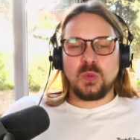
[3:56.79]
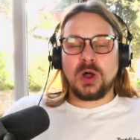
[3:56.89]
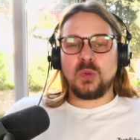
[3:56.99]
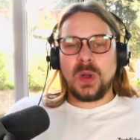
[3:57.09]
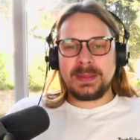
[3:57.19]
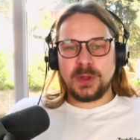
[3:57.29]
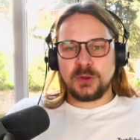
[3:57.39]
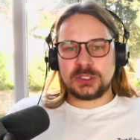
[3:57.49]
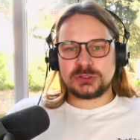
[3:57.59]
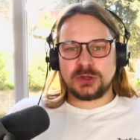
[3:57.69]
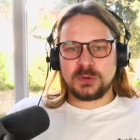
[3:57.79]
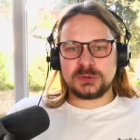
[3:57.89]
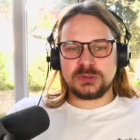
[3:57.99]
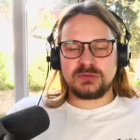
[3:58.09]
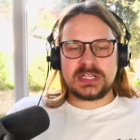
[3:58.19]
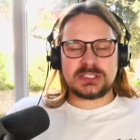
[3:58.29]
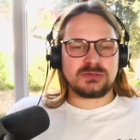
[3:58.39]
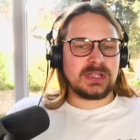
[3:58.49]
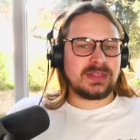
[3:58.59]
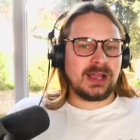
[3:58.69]
while Waymo has struggled to reach
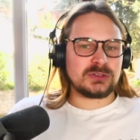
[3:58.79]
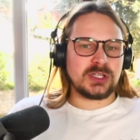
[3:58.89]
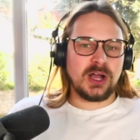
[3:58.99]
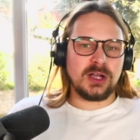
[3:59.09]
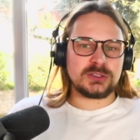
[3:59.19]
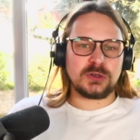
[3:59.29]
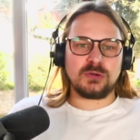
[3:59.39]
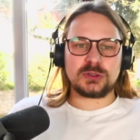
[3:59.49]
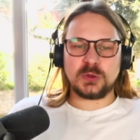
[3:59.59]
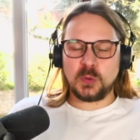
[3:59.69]
3,000 cars across